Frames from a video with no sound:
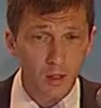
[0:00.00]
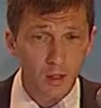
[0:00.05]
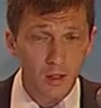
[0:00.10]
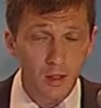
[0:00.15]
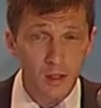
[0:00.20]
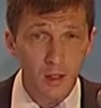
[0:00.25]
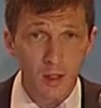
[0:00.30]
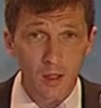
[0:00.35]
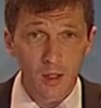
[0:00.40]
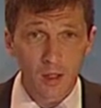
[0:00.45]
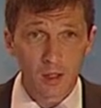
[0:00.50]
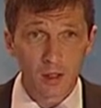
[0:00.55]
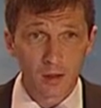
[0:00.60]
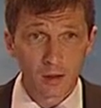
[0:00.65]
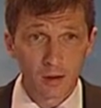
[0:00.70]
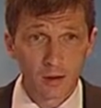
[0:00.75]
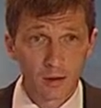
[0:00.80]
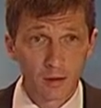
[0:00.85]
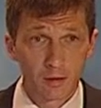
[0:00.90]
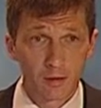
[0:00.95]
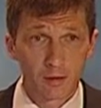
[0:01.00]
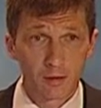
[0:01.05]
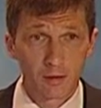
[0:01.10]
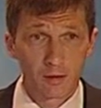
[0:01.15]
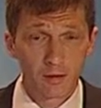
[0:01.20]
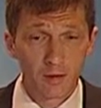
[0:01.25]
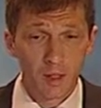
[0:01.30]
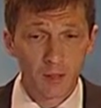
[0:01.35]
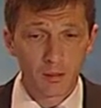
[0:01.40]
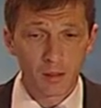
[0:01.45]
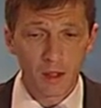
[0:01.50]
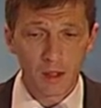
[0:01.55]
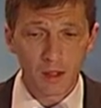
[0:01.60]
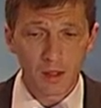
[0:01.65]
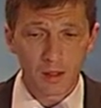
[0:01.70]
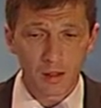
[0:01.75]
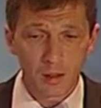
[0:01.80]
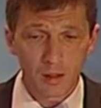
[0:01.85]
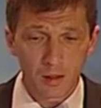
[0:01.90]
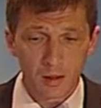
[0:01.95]
representing Rosles
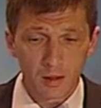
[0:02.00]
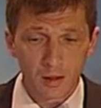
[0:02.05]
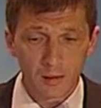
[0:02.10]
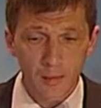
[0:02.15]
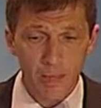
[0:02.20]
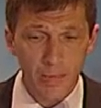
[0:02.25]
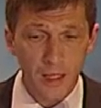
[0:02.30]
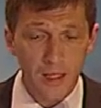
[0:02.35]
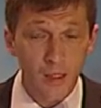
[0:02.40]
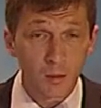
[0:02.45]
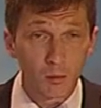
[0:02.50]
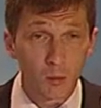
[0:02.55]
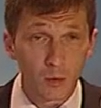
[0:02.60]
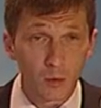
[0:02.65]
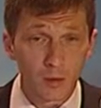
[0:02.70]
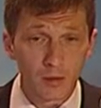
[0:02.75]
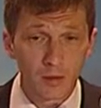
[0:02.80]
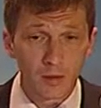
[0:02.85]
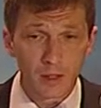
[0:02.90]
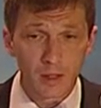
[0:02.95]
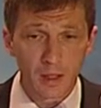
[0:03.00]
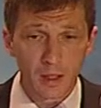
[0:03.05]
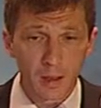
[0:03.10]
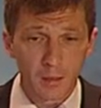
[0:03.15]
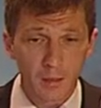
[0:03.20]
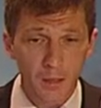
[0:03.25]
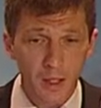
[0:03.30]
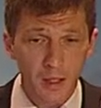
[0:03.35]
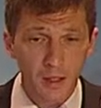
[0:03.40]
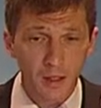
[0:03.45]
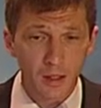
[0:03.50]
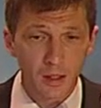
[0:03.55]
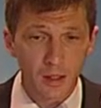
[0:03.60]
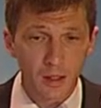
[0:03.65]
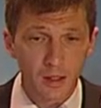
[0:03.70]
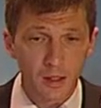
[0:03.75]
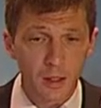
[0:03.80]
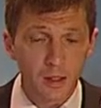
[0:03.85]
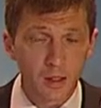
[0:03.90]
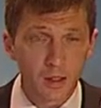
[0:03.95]
in Fork, large Russian
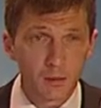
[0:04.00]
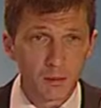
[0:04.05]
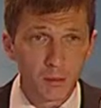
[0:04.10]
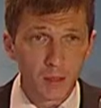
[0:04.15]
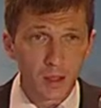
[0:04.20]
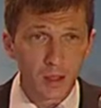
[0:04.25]
company.